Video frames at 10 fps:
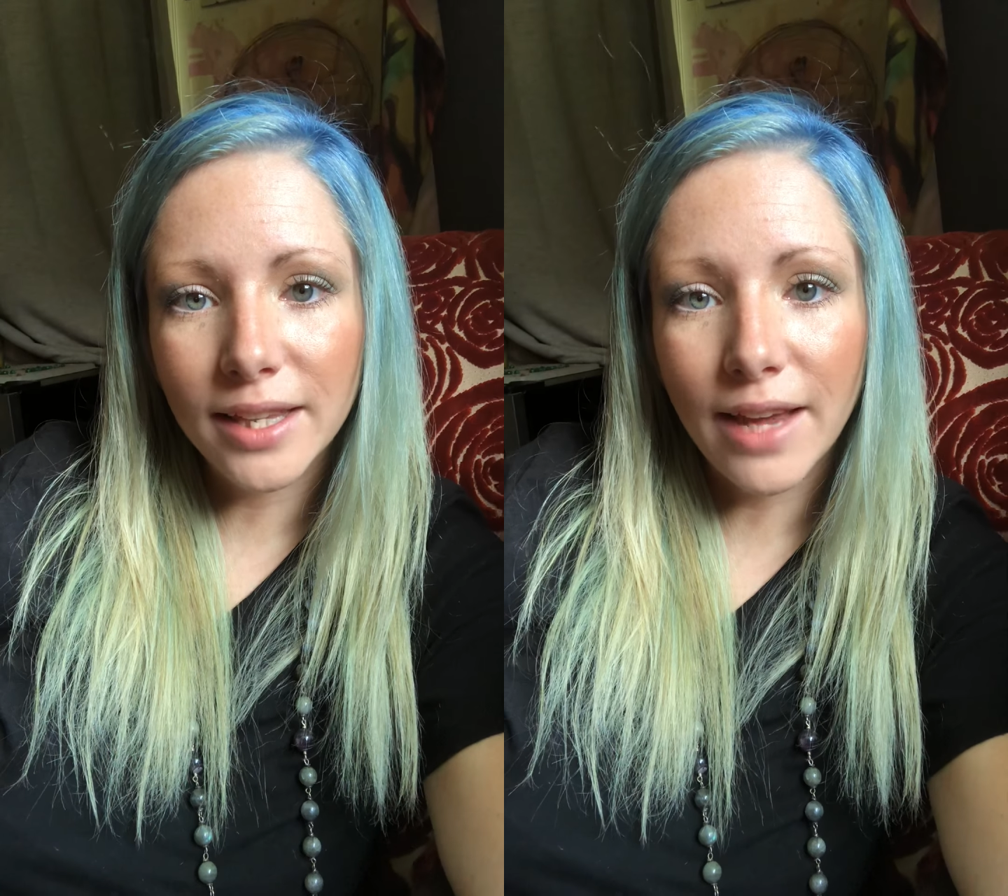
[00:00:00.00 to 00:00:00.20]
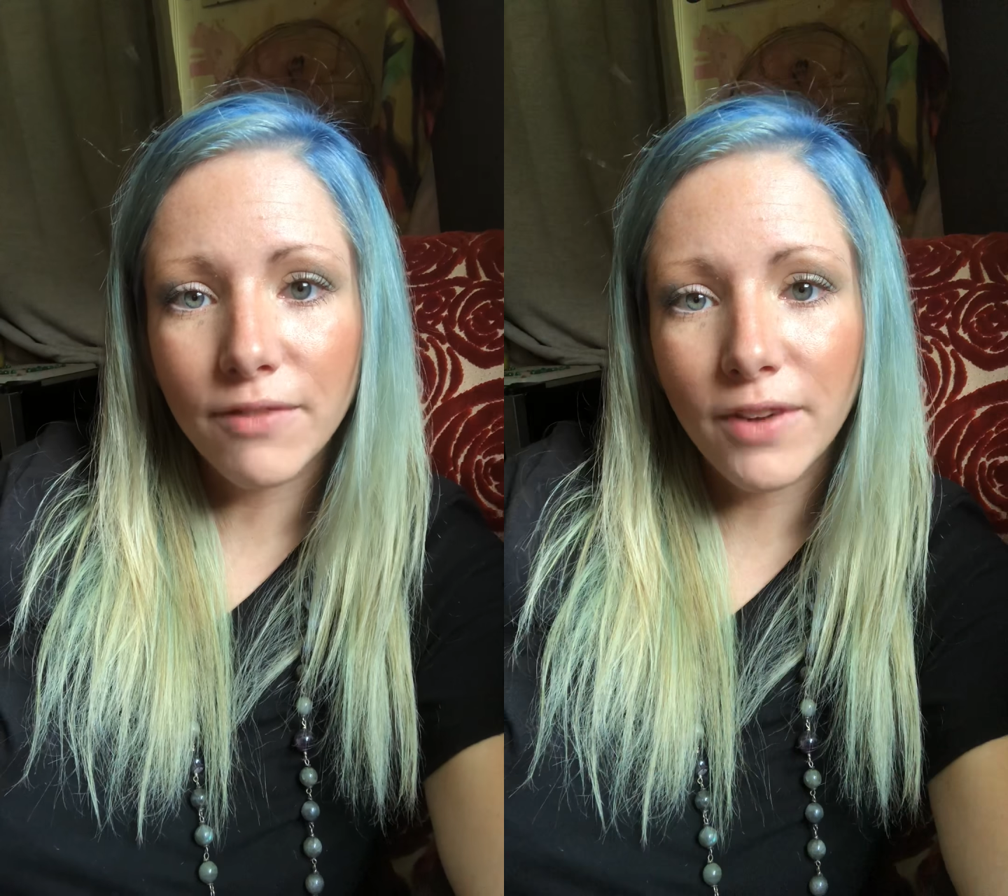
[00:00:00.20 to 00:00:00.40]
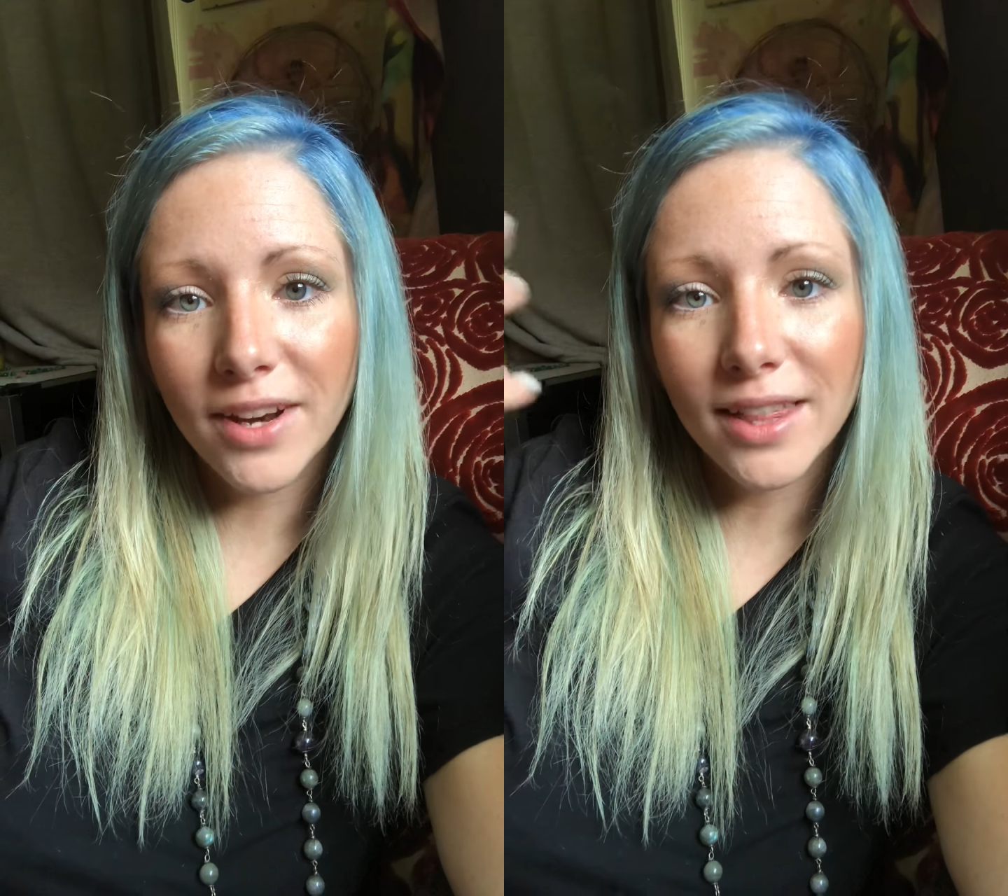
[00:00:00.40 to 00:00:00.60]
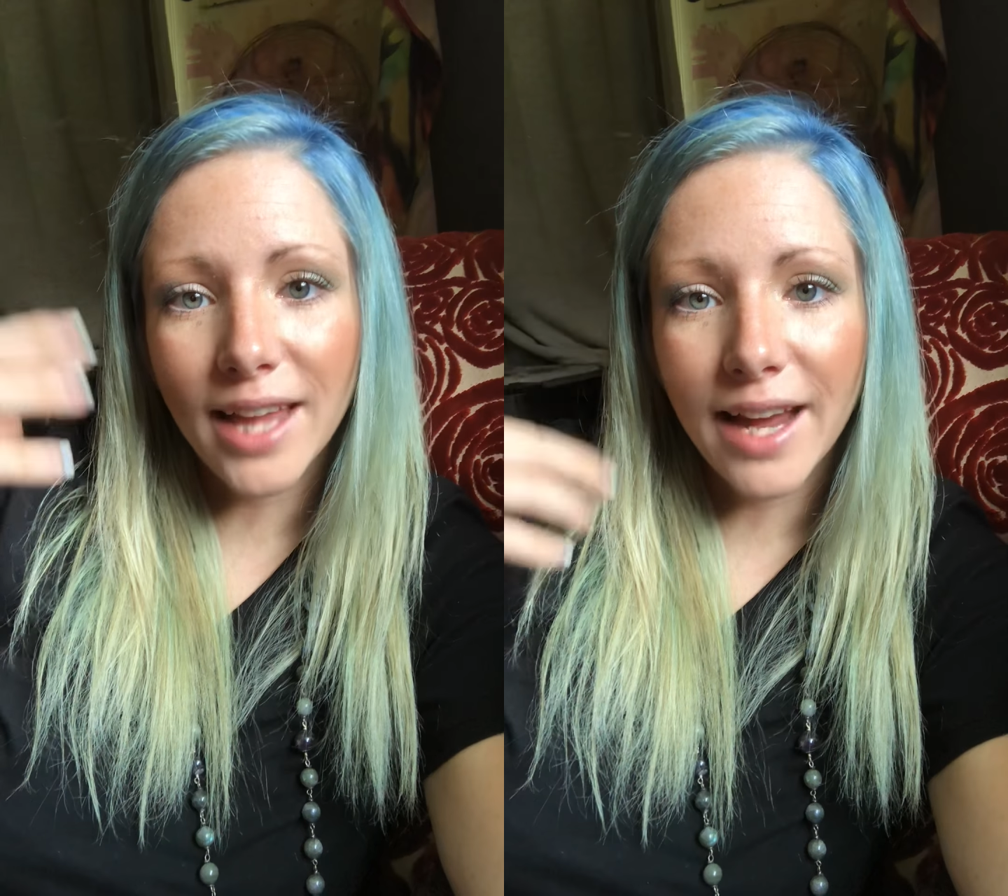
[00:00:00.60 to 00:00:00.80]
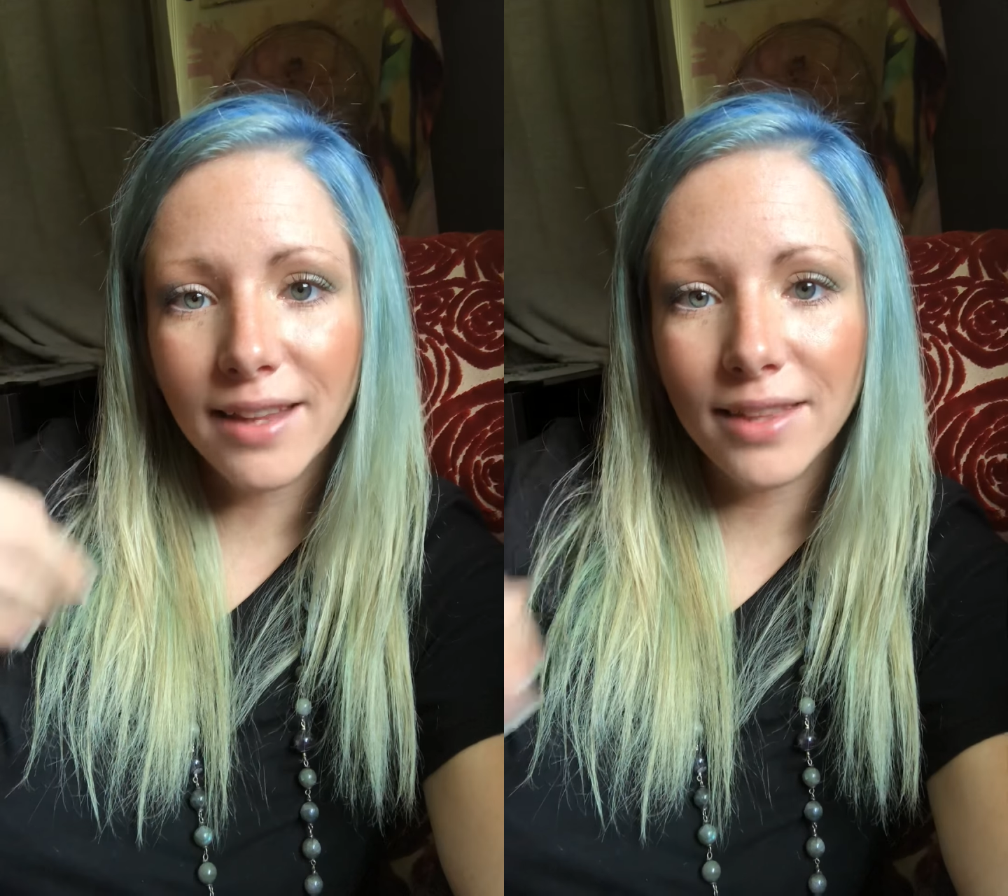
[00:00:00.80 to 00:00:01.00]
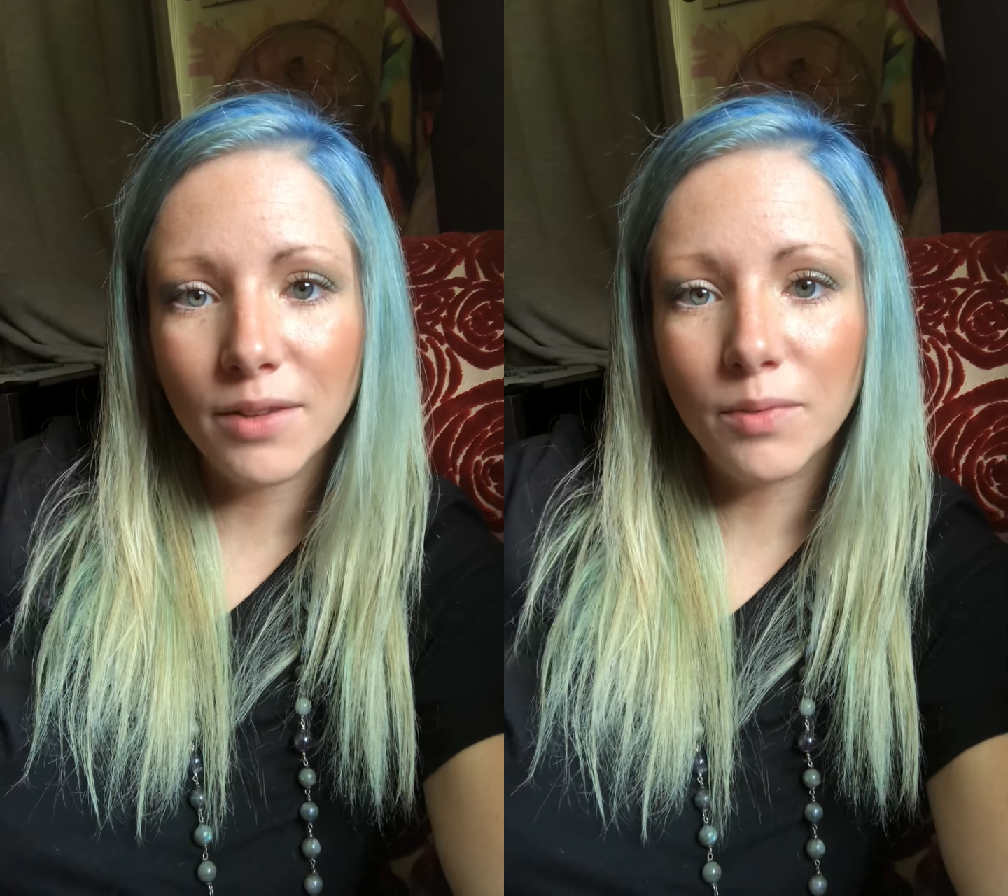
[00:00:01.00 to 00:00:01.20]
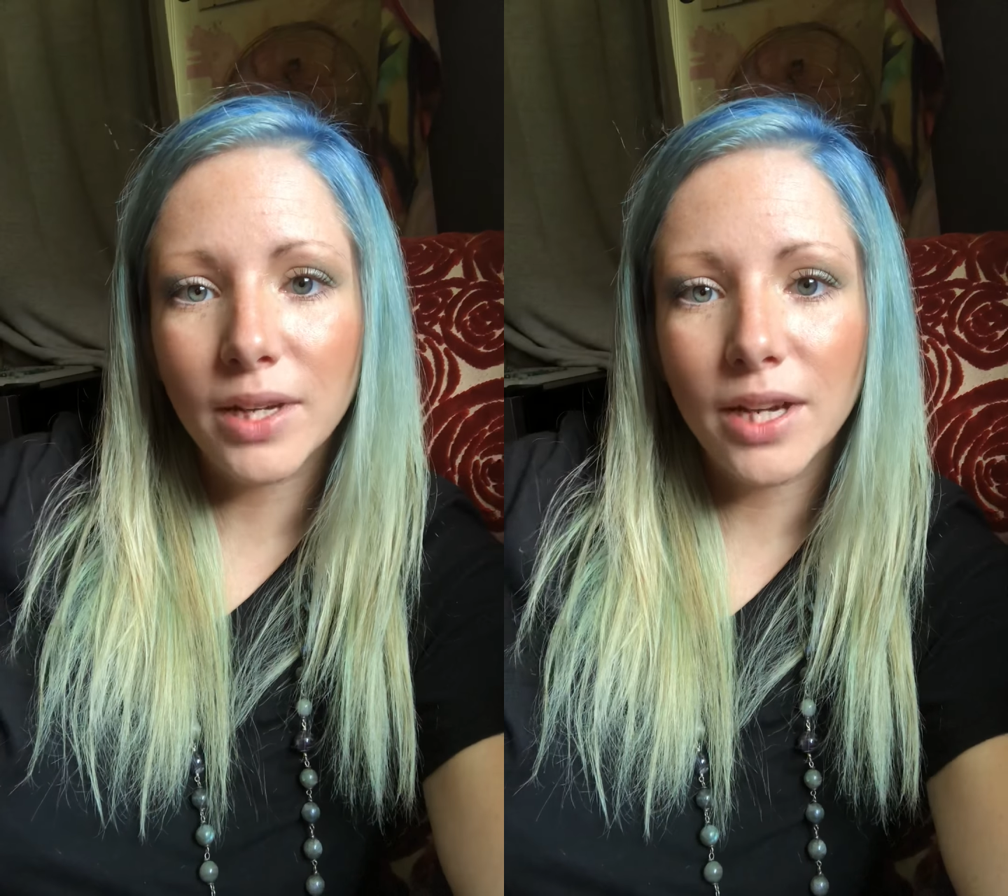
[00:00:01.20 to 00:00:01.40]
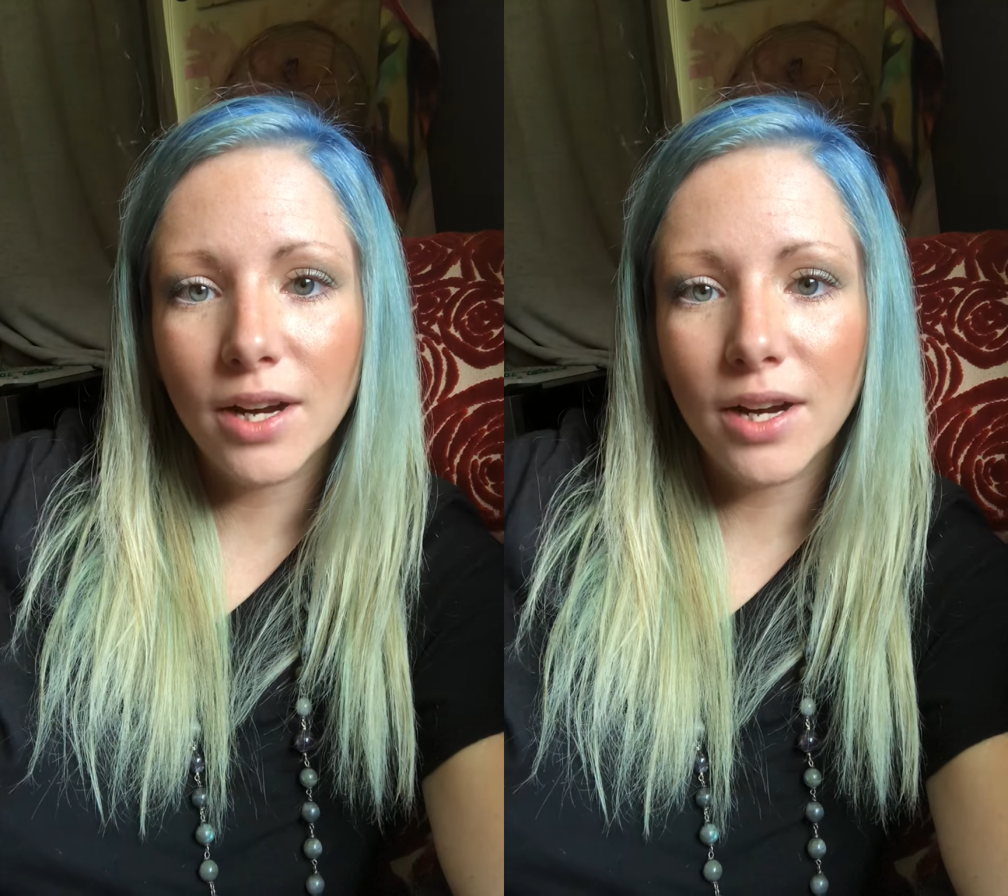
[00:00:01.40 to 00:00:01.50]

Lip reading: that very light that we